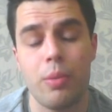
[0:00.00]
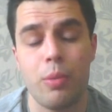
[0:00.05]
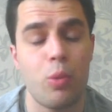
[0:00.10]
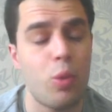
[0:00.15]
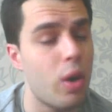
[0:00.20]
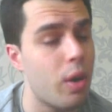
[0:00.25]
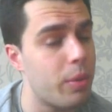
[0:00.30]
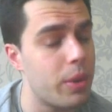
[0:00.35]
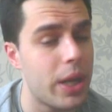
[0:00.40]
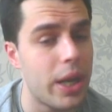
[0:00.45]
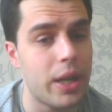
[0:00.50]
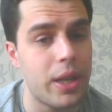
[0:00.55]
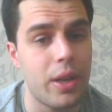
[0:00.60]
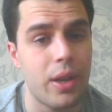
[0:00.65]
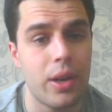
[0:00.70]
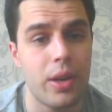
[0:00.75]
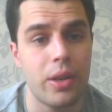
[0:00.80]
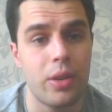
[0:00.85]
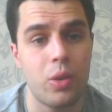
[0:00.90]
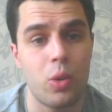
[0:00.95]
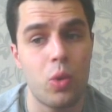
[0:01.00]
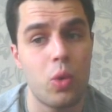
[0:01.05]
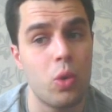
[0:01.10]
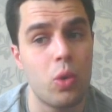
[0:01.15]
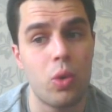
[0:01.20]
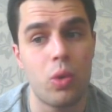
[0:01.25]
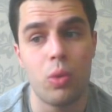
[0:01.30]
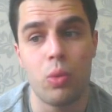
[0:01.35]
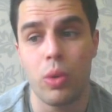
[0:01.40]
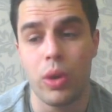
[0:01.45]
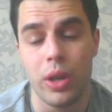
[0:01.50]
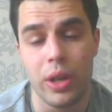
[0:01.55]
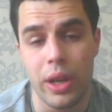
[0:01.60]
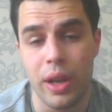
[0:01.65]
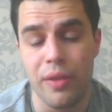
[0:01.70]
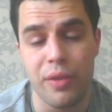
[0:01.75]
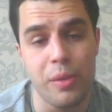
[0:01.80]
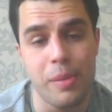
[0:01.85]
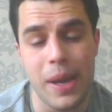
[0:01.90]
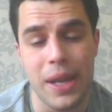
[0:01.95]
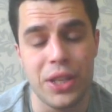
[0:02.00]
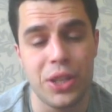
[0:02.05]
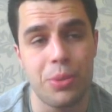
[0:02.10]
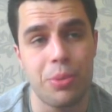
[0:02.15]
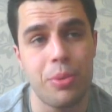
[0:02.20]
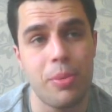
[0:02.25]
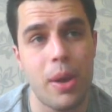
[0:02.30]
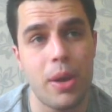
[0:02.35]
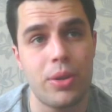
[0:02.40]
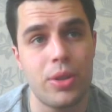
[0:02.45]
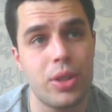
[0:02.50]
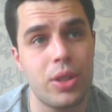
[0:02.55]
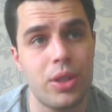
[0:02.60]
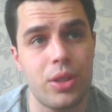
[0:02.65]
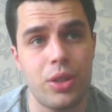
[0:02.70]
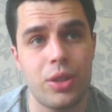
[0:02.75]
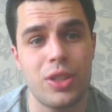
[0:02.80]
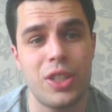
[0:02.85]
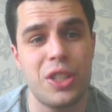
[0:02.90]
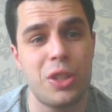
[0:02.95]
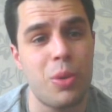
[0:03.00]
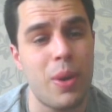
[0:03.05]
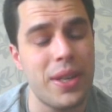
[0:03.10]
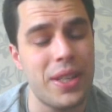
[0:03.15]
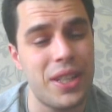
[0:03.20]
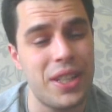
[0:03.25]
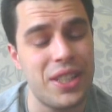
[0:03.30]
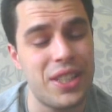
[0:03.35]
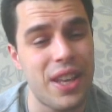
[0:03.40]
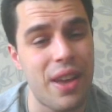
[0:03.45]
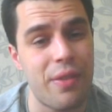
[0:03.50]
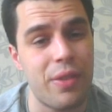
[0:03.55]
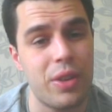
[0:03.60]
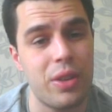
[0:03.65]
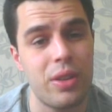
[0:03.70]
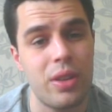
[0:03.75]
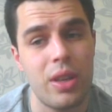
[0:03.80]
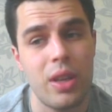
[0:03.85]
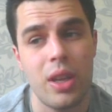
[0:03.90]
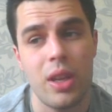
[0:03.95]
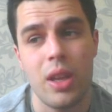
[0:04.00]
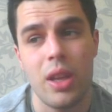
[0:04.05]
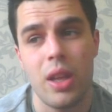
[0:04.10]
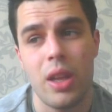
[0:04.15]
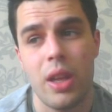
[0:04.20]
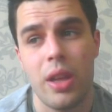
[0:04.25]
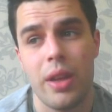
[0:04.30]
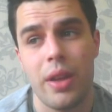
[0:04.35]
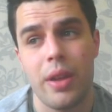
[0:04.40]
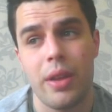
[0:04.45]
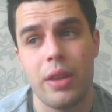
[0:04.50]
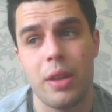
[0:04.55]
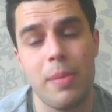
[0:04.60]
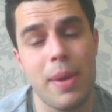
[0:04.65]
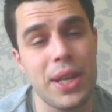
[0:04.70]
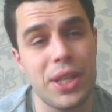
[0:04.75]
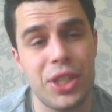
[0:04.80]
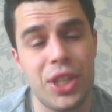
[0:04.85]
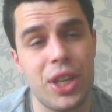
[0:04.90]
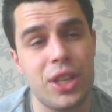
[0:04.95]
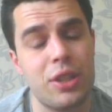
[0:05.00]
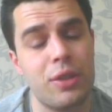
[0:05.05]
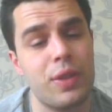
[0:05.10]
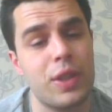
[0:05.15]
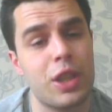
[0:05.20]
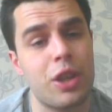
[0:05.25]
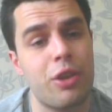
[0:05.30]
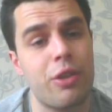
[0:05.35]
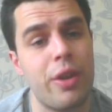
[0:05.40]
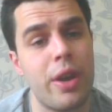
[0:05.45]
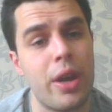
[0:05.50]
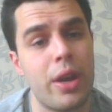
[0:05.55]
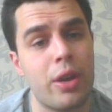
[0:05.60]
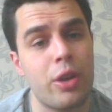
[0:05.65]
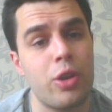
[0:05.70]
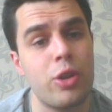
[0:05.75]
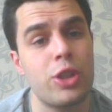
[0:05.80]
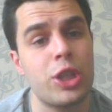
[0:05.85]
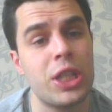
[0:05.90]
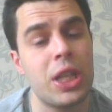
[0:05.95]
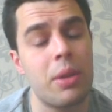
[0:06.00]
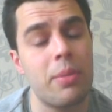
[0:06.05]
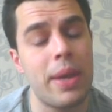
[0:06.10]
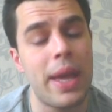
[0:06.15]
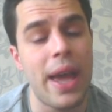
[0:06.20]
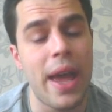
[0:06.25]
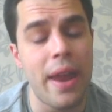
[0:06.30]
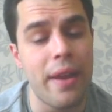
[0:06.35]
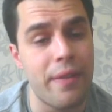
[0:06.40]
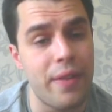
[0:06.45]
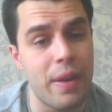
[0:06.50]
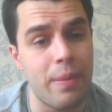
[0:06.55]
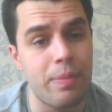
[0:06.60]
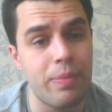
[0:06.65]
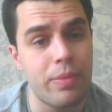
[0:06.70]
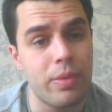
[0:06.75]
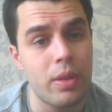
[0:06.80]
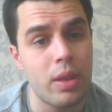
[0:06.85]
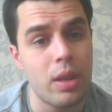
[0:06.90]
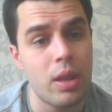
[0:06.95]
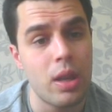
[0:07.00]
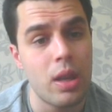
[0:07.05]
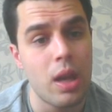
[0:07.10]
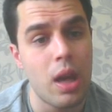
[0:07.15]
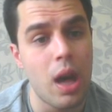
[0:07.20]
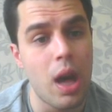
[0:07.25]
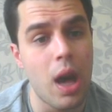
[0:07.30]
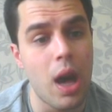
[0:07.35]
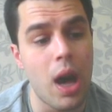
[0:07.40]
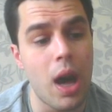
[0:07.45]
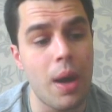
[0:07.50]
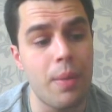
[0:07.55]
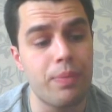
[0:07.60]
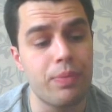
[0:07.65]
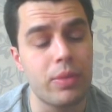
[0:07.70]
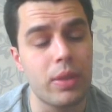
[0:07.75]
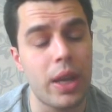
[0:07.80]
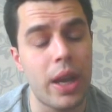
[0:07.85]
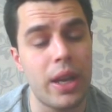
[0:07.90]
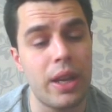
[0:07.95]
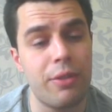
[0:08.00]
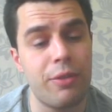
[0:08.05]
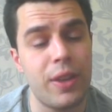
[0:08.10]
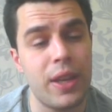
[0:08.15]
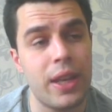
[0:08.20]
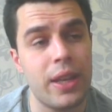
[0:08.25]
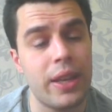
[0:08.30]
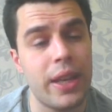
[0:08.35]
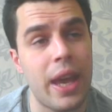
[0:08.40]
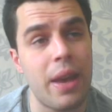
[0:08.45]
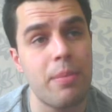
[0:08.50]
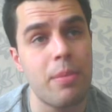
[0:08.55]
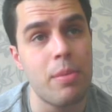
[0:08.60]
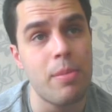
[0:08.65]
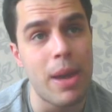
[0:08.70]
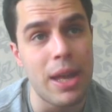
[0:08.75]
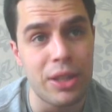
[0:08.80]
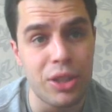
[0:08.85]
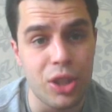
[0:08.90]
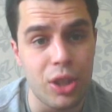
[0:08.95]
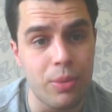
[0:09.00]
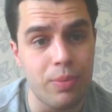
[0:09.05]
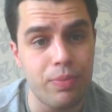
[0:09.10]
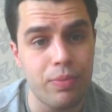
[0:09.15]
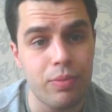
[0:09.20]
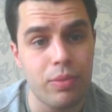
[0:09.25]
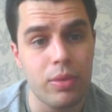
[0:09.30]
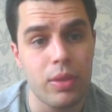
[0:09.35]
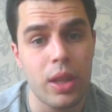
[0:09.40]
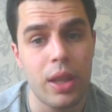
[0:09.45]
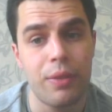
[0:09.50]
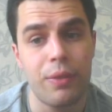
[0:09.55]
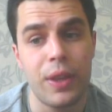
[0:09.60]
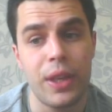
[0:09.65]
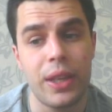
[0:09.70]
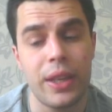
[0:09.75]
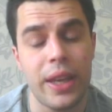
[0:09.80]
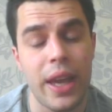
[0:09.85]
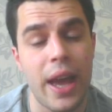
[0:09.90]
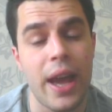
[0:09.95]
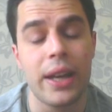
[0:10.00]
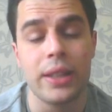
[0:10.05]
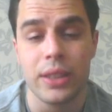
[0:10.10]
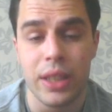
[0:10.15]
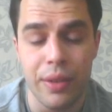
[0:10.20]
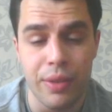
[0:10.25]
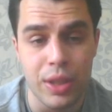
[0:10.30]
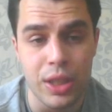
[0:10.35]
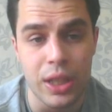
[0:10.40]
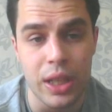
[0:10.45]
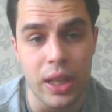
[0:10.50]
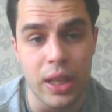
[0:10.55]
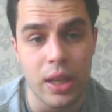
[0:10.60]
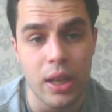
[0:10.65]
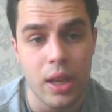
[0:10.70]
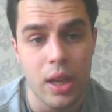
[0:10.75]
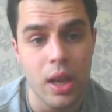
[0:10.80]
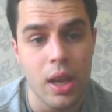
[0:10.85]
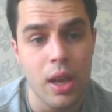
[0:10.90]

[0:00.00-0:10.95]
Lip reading: work with Eddie Hearn or one of the other major promoters, because he's 27. The best years of his career could still be ahead of him. And if he can get momentum, if he can get activity,